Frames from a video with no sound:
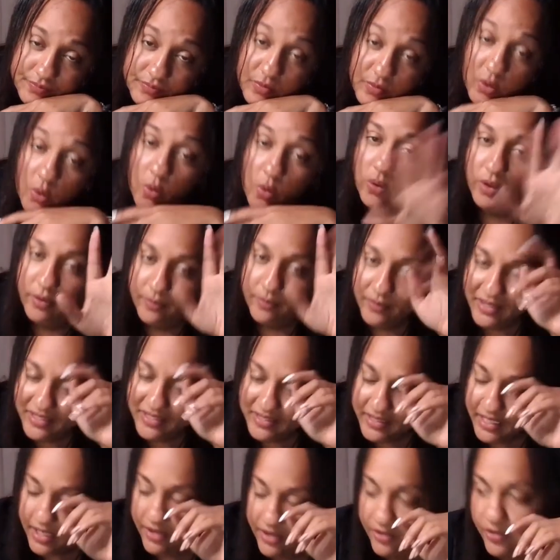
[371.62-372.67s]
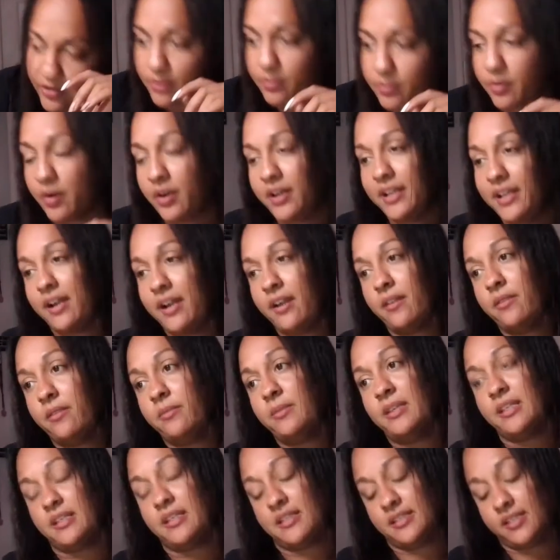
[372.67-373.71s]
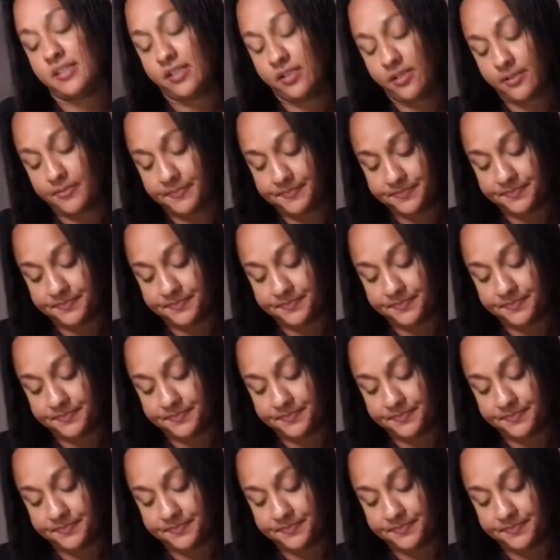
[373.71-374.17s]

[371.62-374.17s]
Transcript: Or, let's take third party out of the mix here.